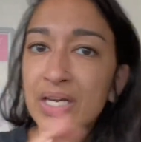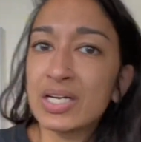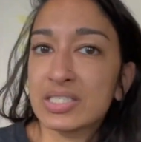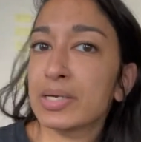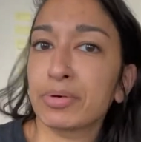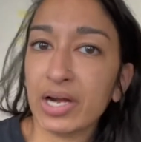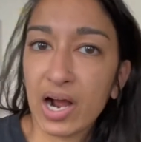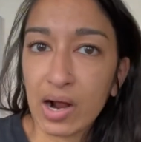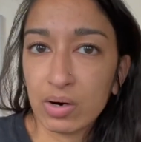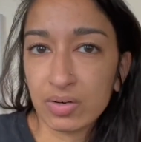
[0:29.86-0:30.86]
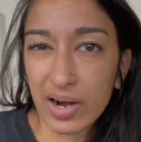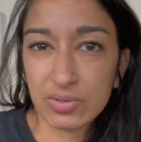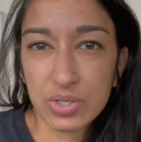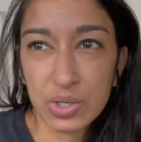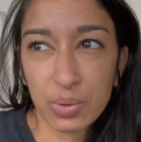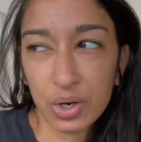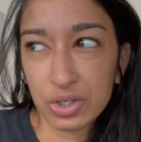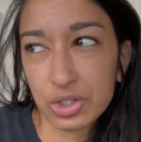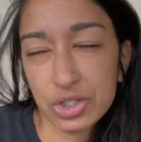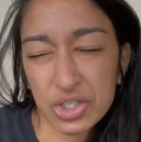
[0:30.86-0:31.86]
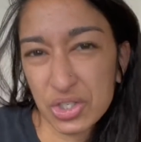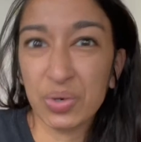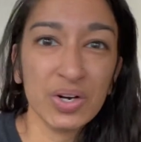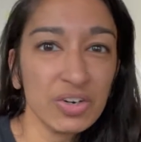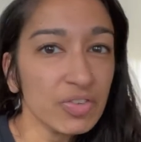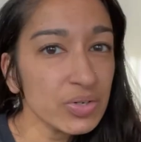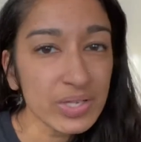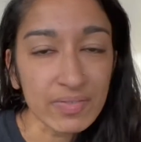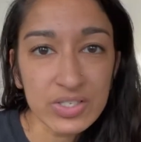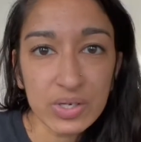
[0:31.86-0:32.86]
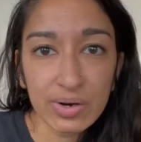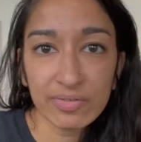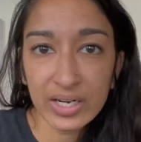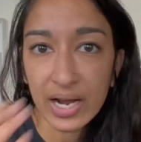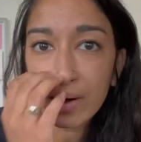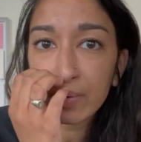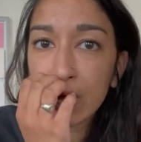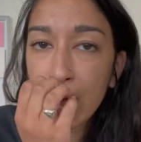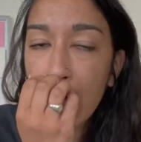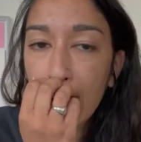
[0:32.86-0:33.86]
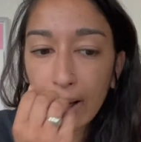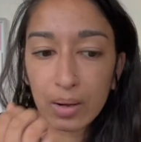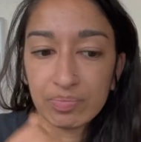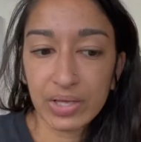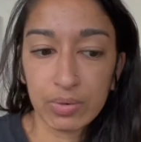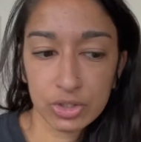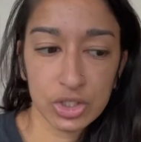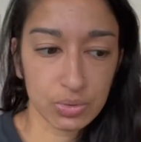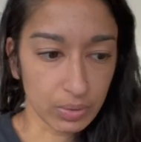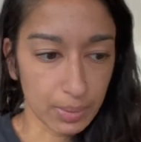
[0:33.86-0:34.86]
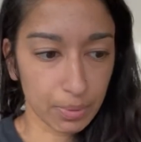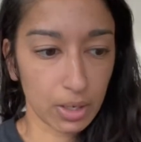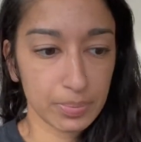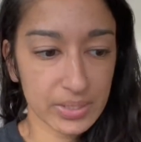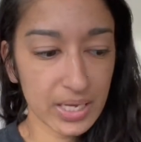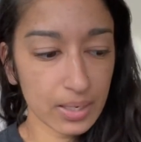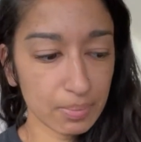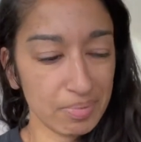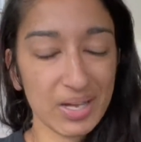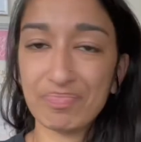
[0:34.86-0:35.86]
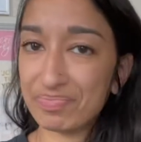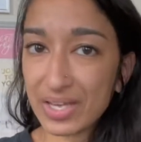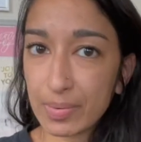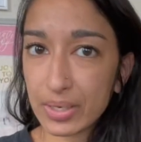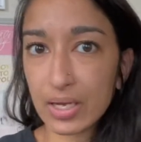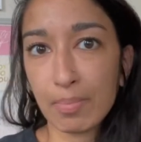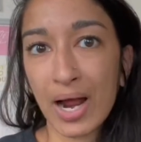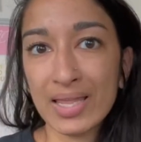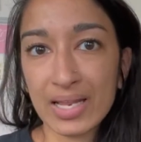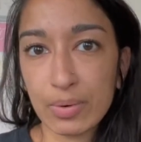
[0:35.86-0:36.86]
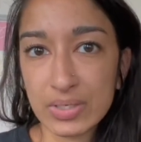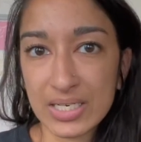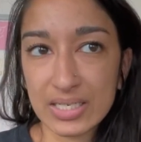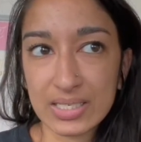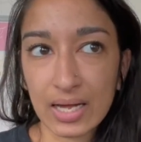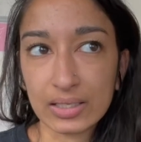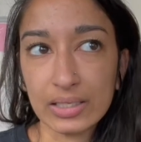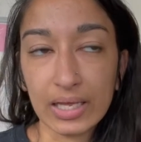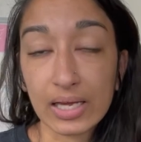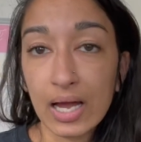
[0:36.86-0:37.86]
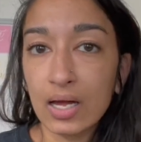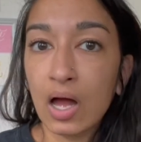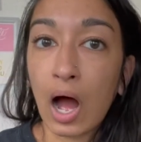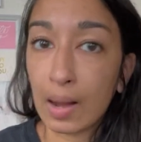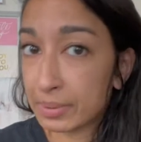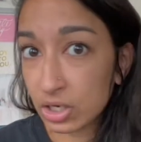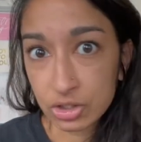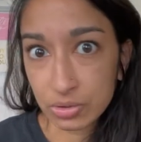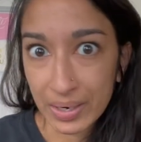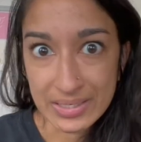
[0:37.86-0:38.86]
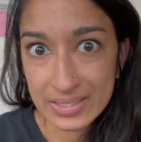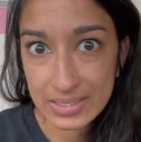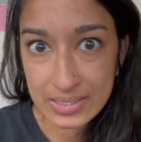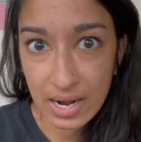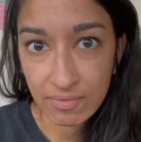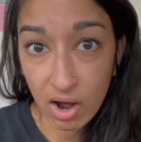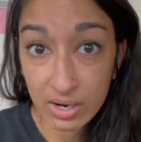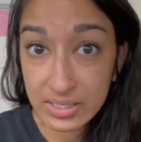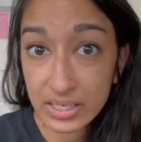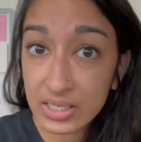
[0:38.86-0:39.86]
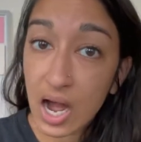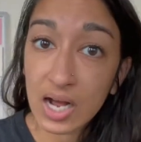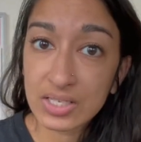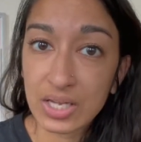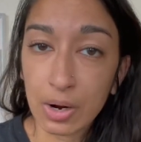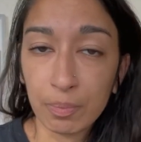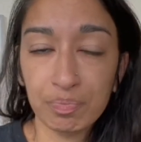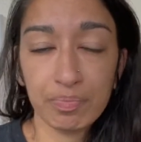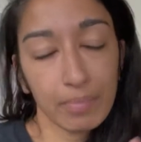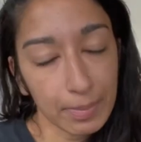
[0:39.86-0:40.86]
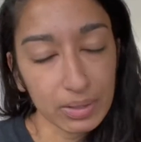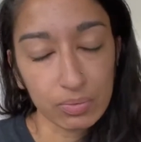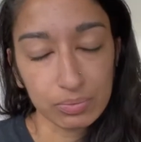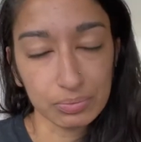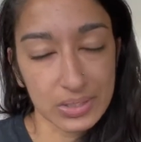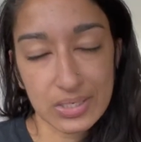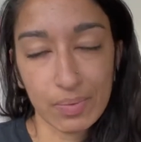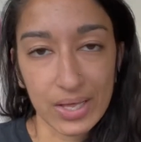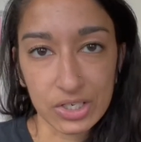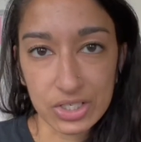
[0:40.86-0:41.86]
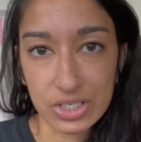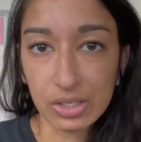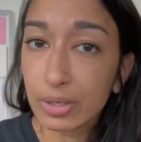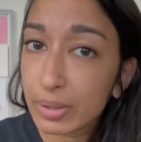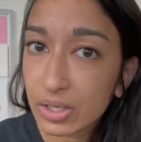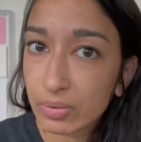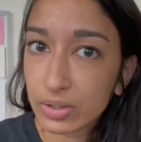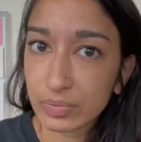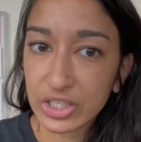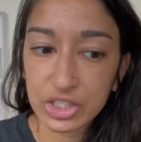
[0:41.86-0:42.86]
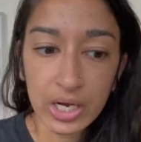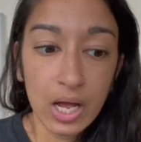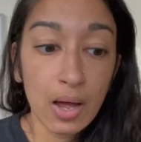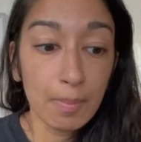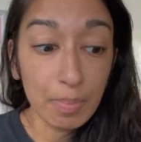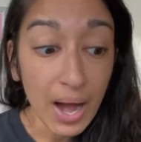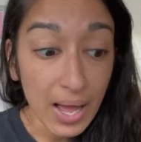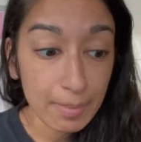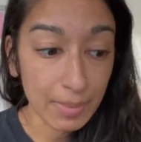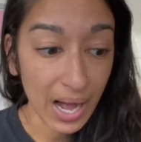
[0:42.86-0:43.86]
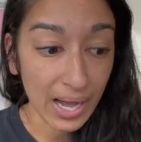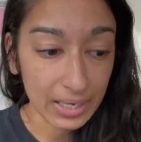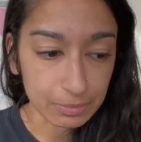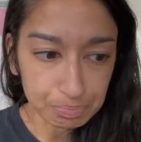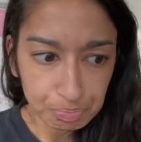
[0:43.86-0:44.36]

tapered out around to 100 to 200 views every single video that I was just repurposing, but keeping in mind that I wasn't exactly like hopping on trends and stuff on TikTok, so might be a reason why there's a little bit lower reach. But my